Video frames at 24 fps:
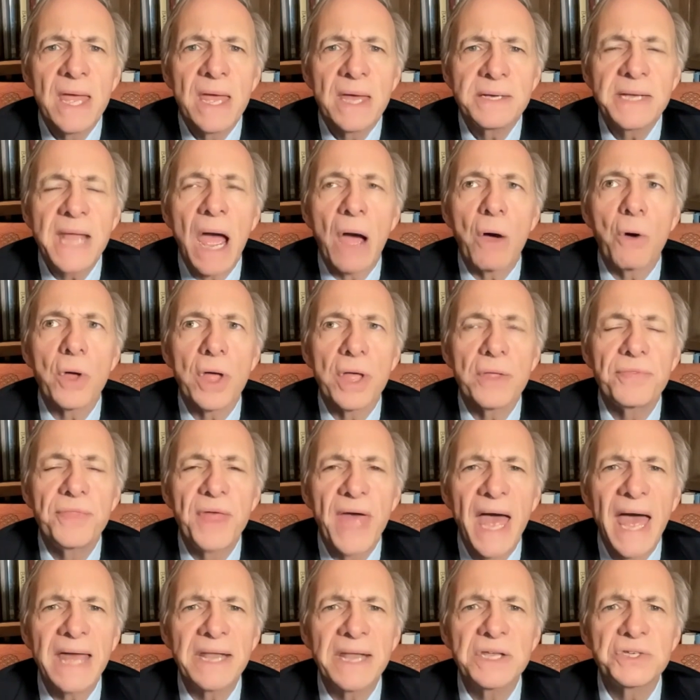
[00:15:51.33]
Now,
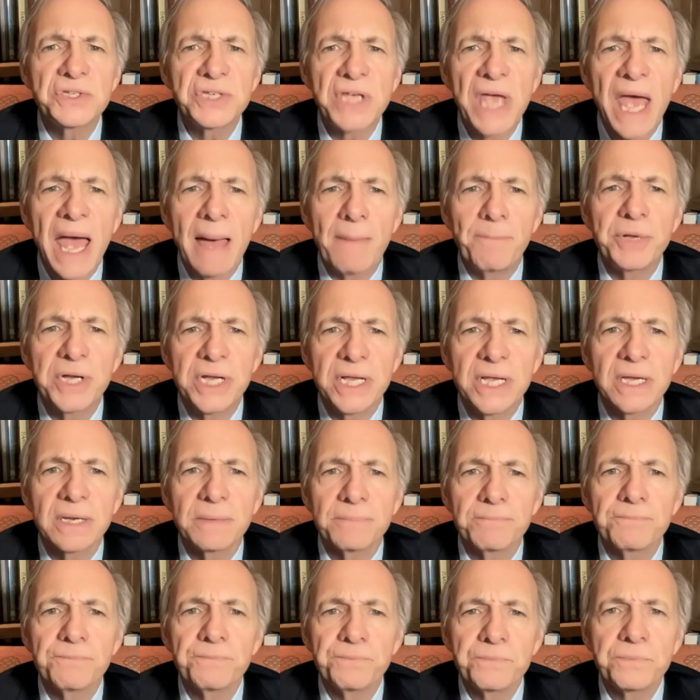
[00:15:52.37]
that is
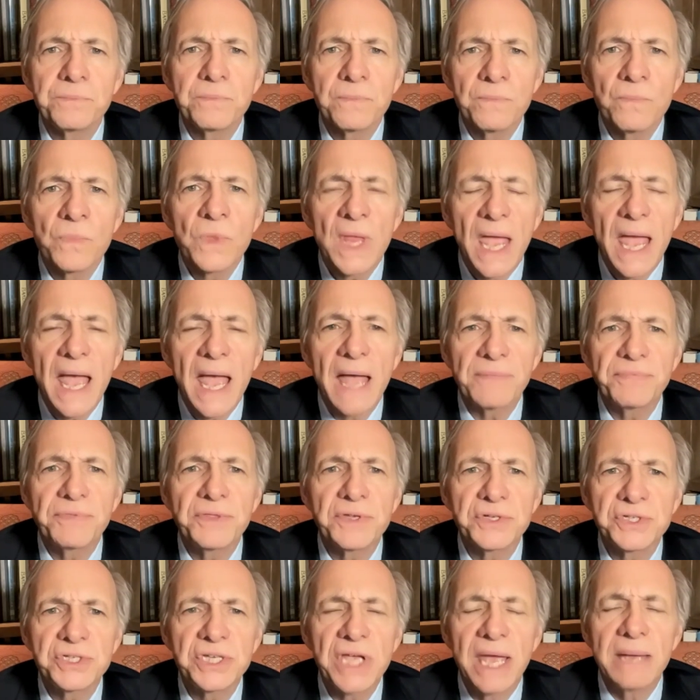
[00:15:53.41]
happening at
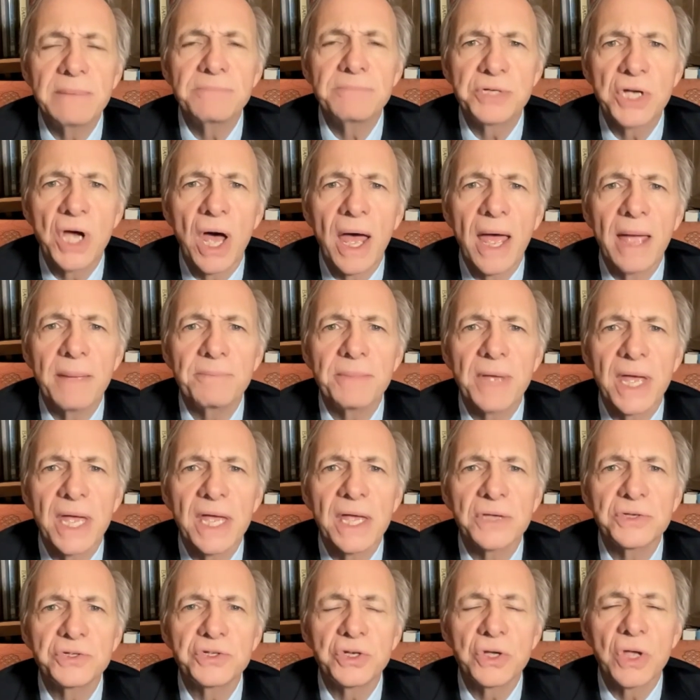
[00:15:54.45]
the same time,
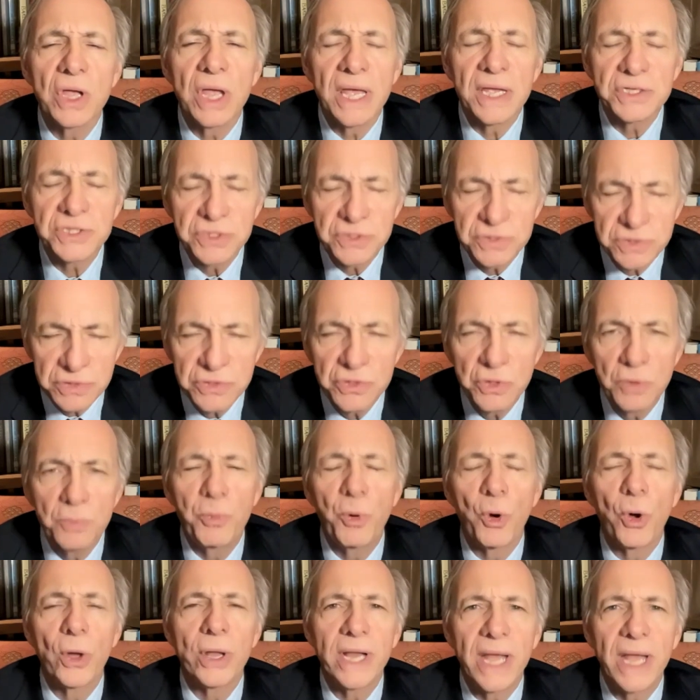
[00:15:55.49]
as you
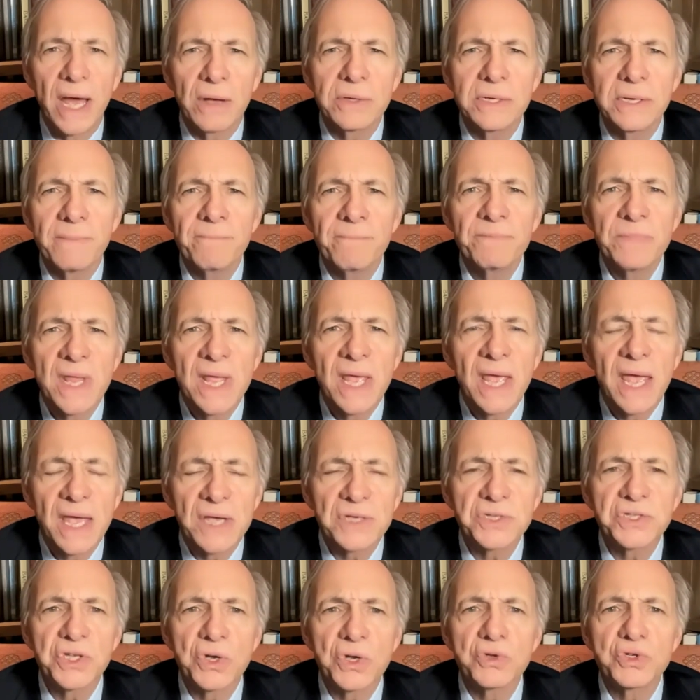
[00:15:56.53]
point out,
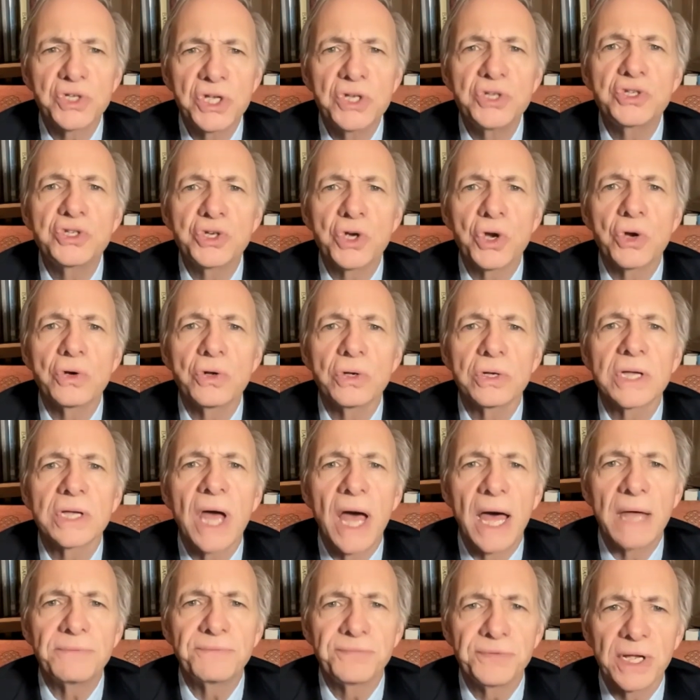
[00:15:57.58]
as there's internal
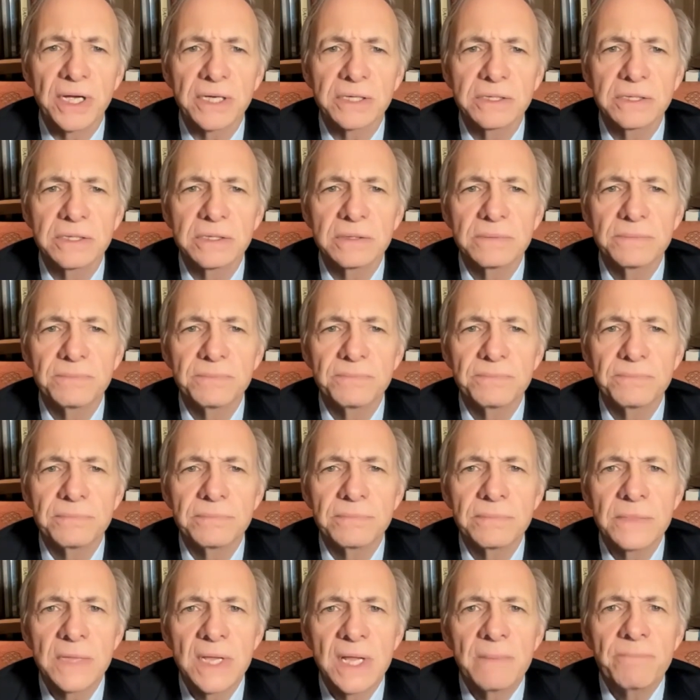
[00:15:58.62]
conflict.
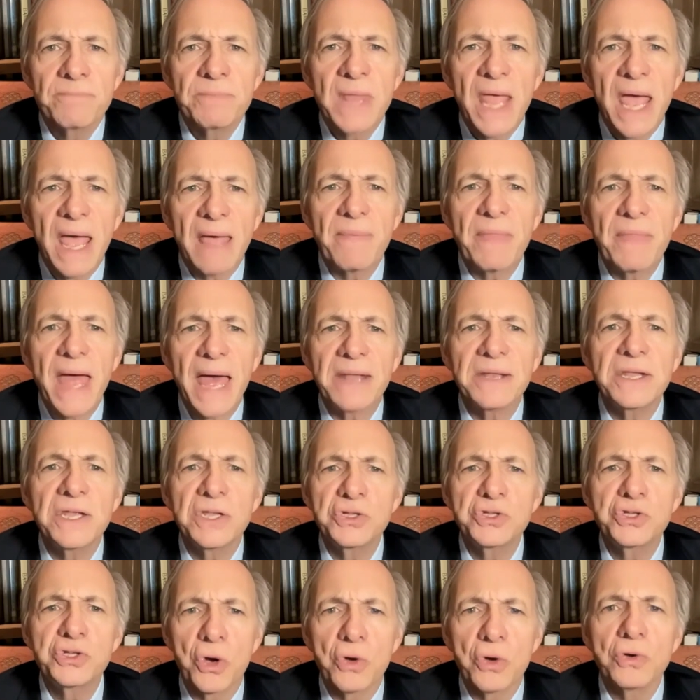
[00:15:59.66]
And that
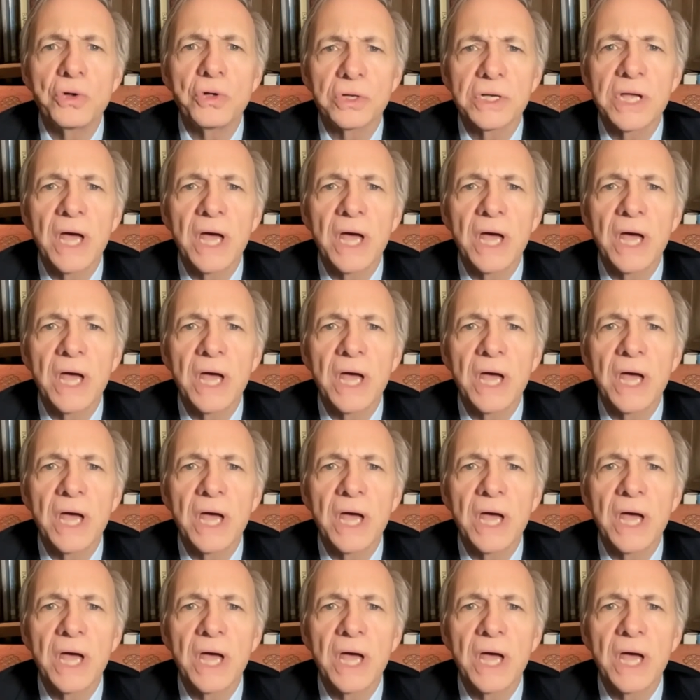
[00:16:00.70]
internal